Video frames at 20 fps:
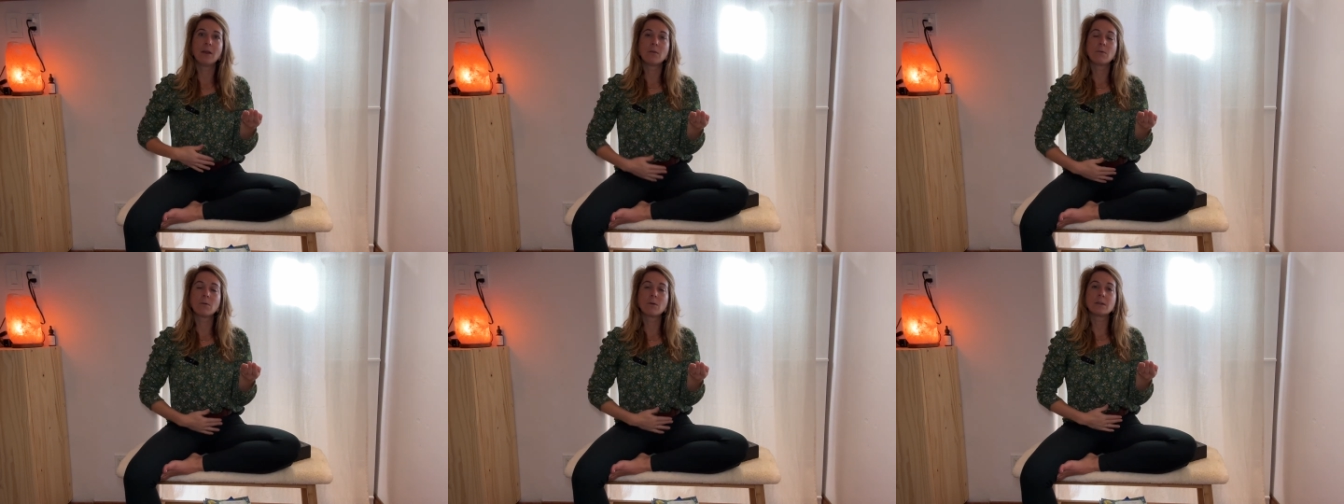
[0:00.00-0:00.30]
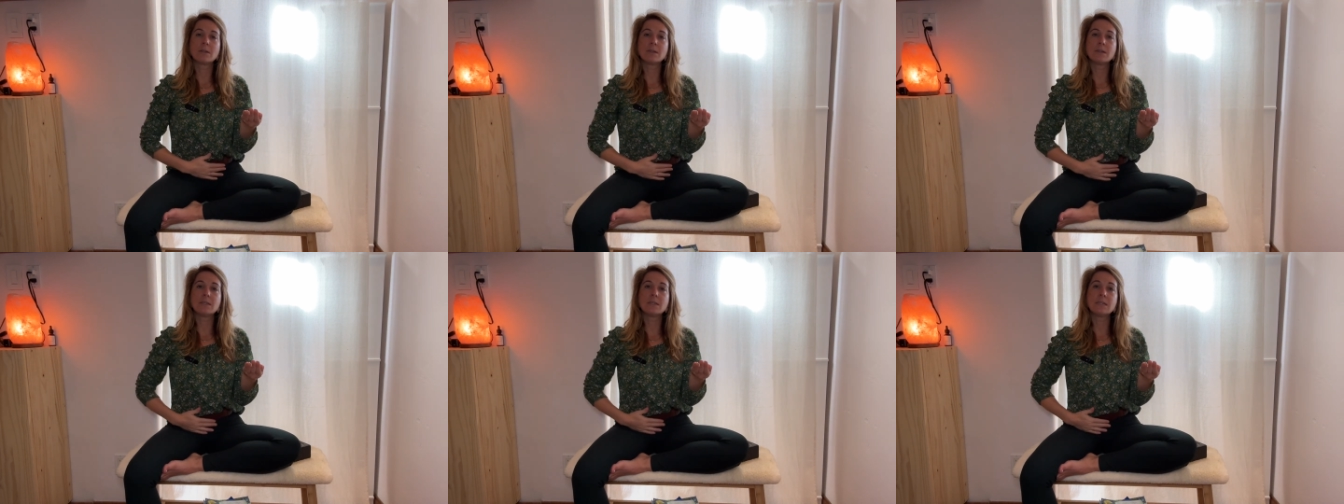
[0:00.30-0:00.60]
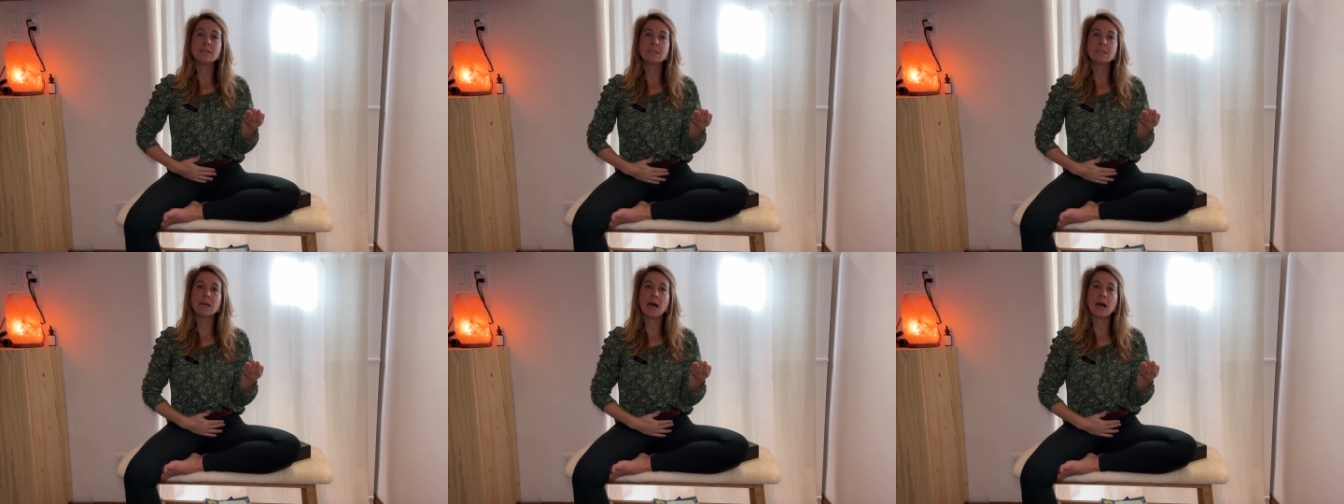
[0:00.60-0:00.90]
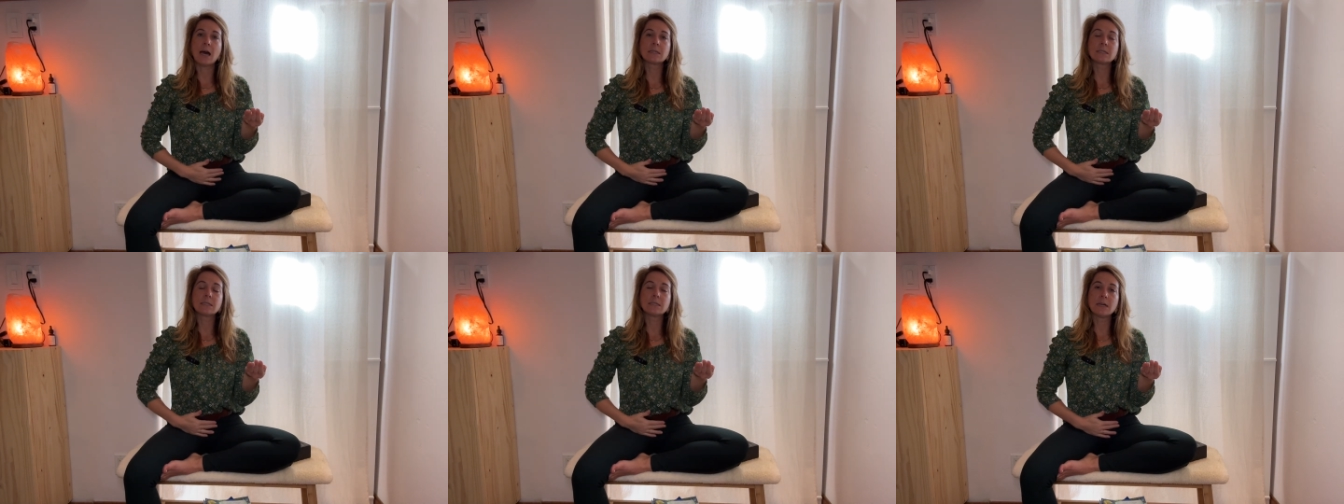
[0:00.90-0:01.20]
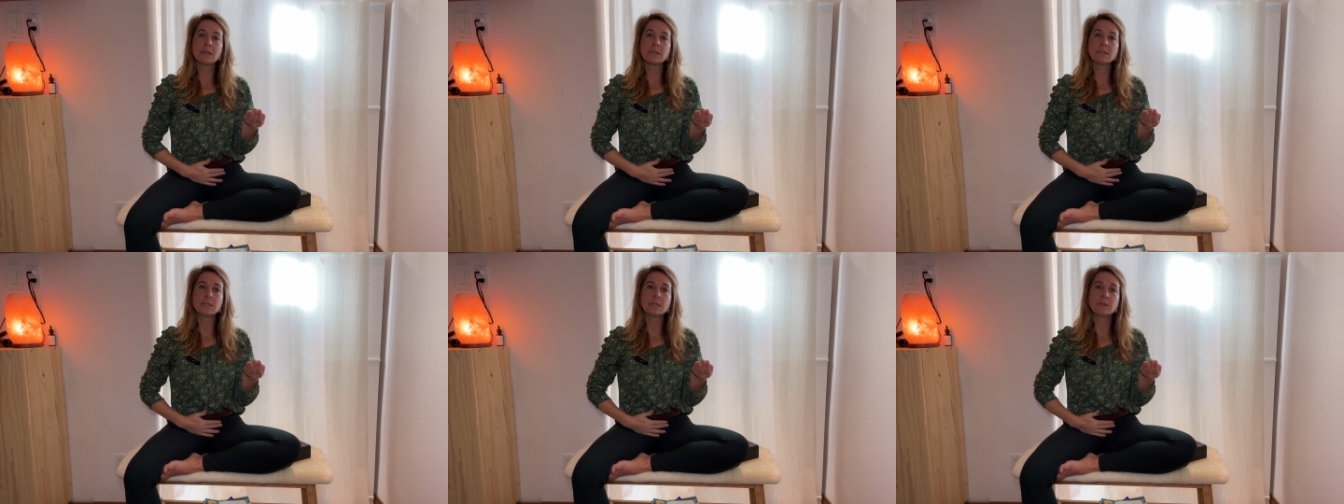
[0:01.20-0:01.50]
We're going to need to
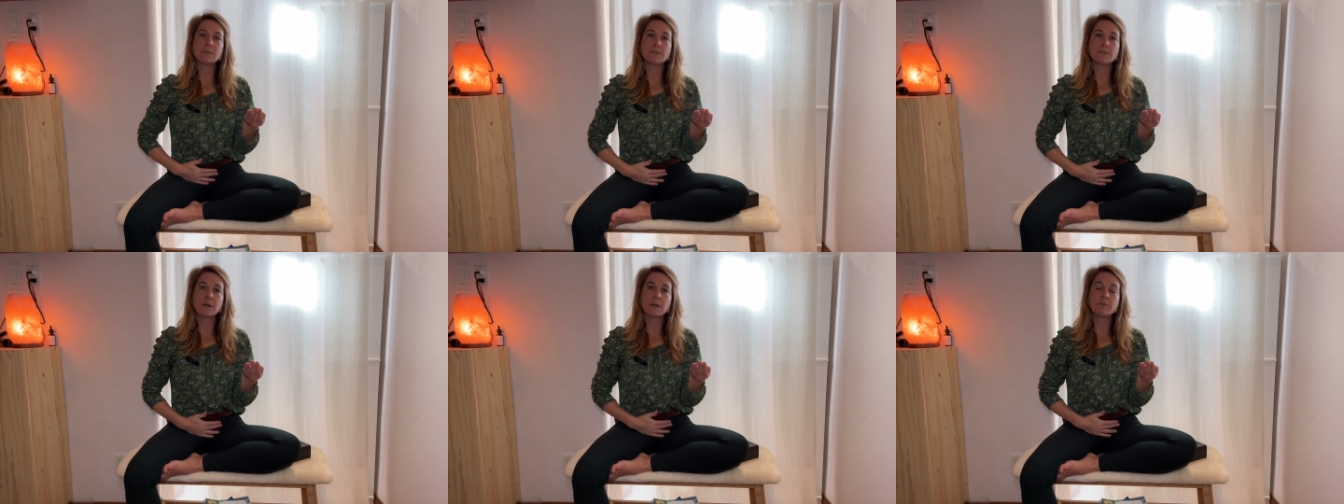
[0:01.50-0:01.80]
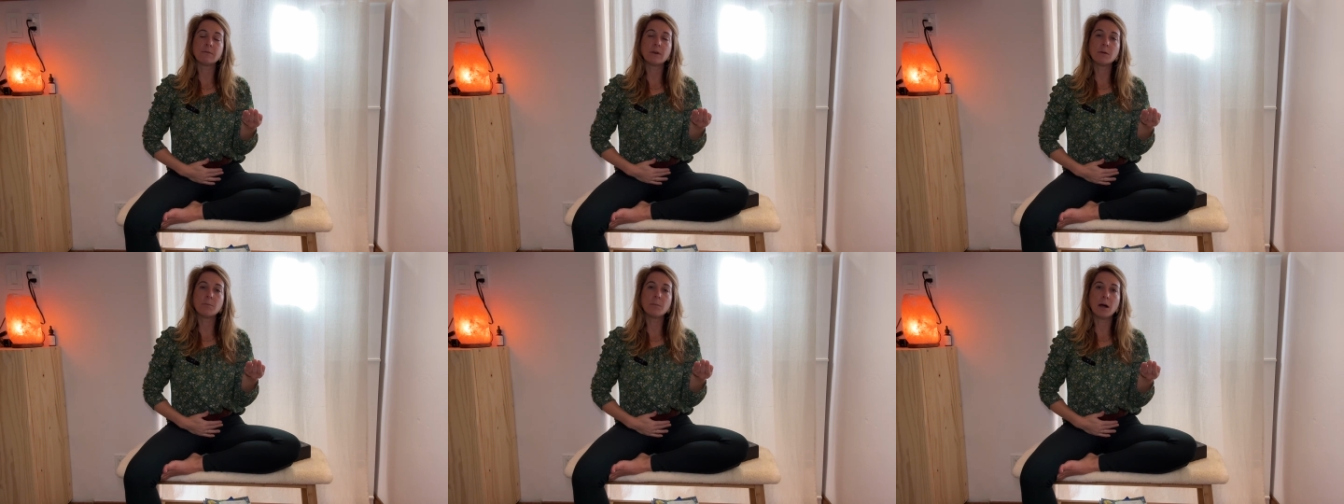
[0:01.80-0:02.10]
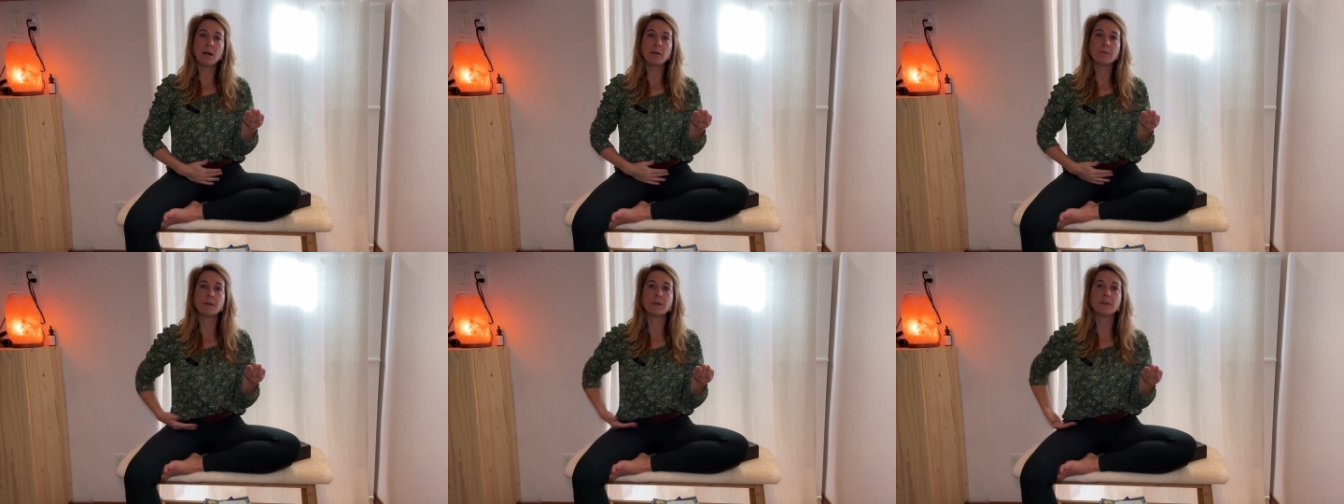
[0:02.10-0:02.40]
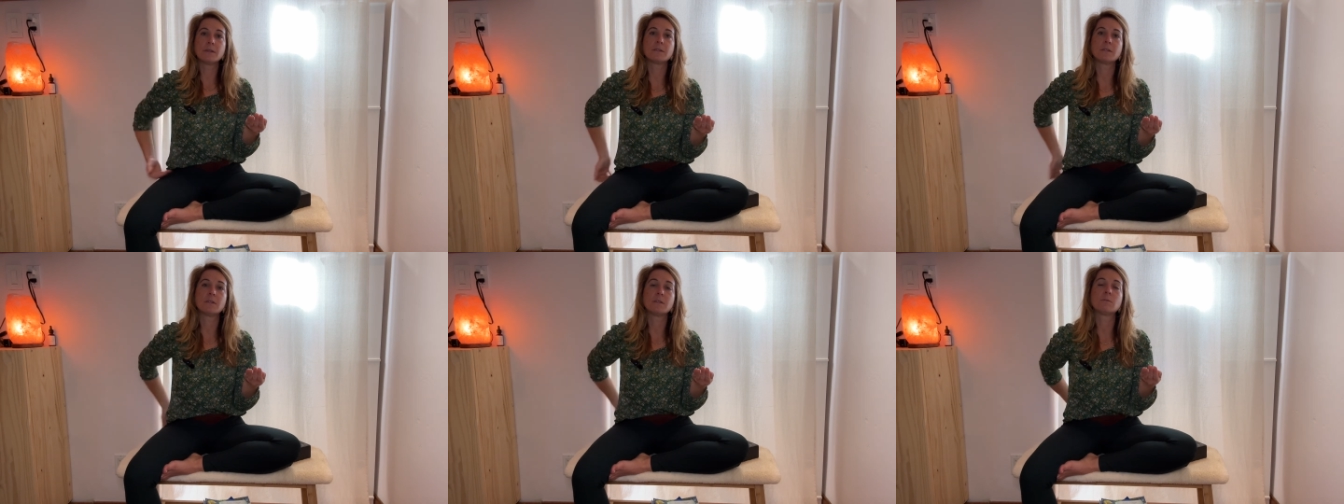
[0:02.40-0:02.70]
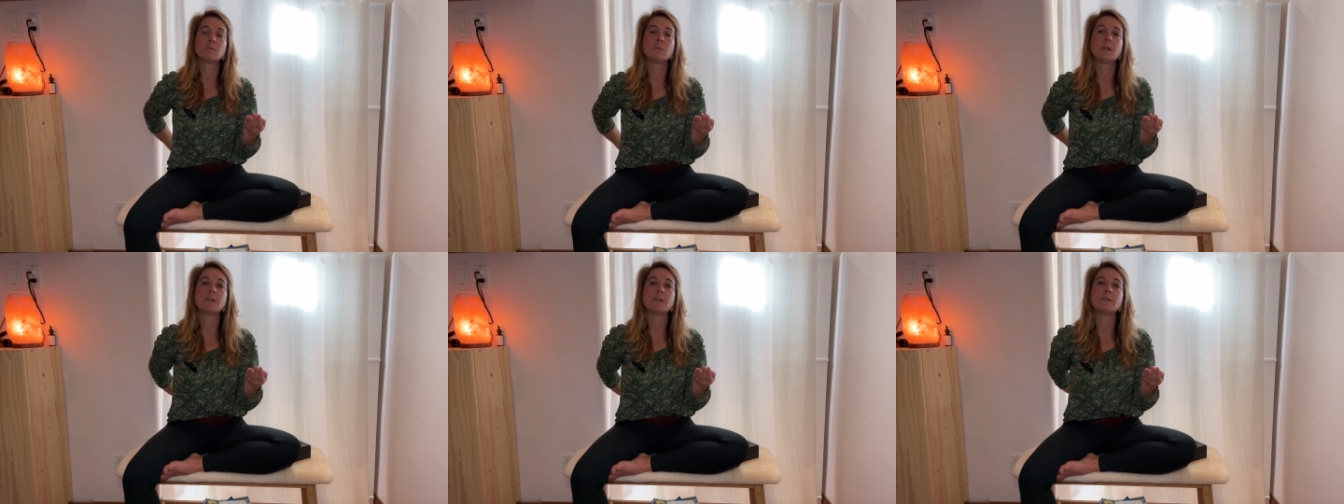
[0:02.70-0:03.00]
access the front of our pelvis as
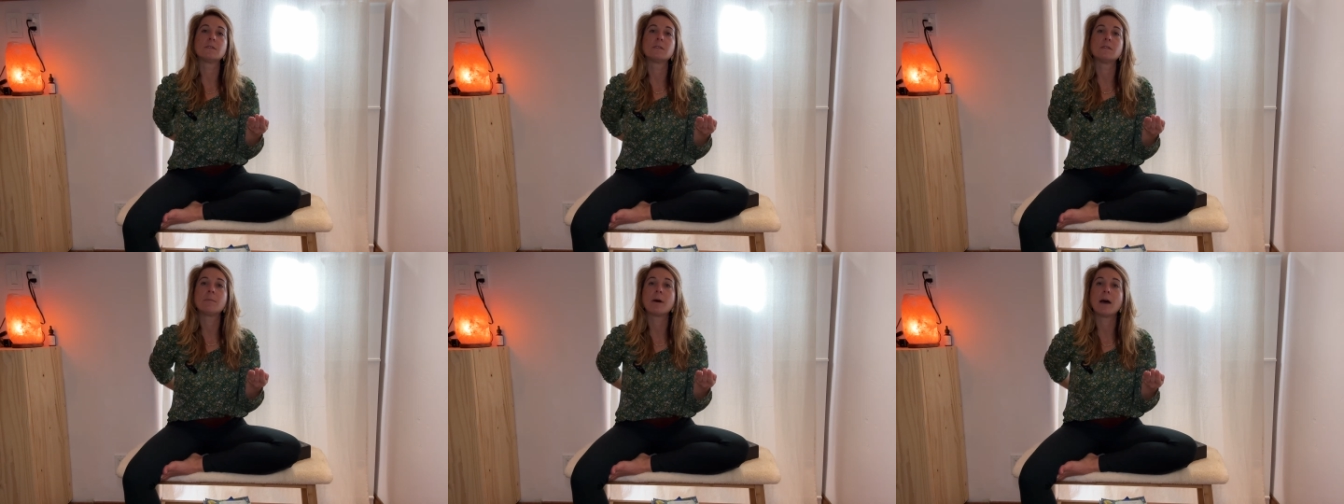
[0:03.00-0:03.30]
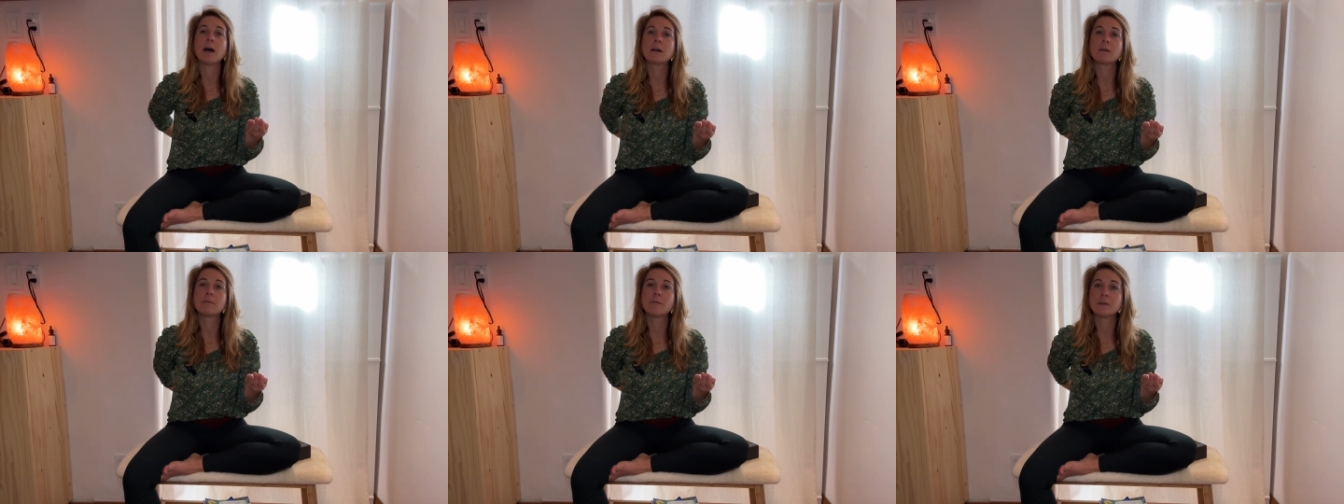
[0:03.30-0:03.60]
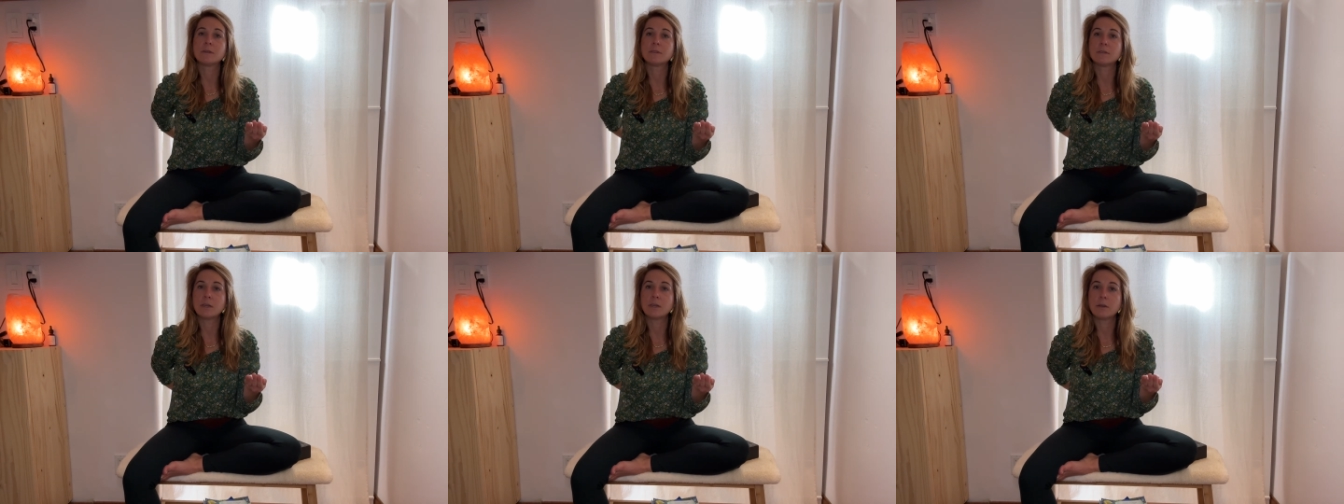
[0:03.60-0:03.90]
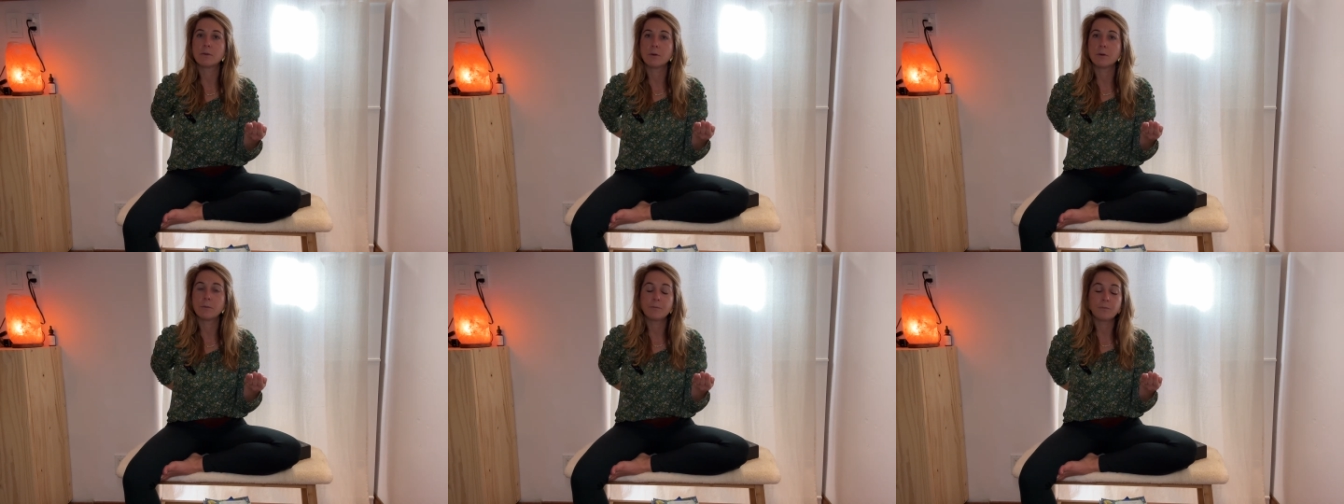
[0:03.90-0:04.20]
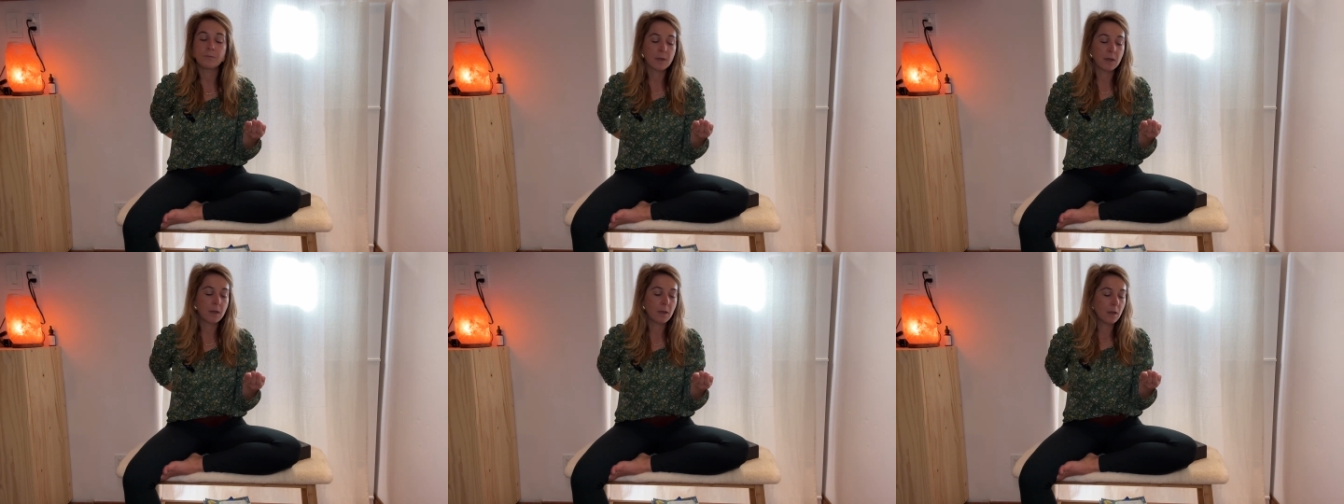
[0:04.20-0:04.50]
well as the back of our
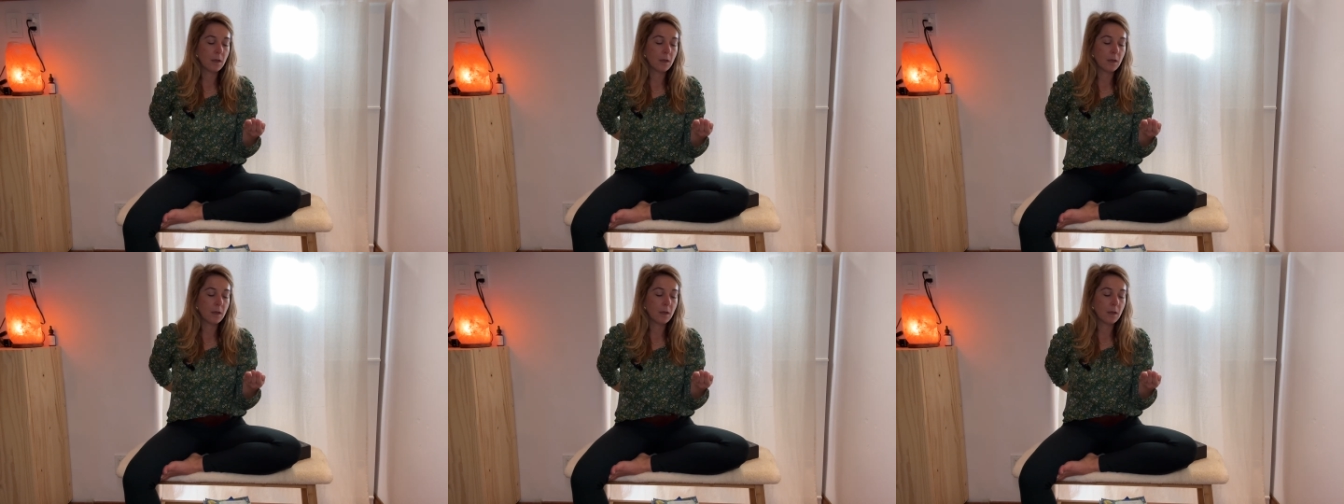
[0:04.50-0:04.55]
sacrum.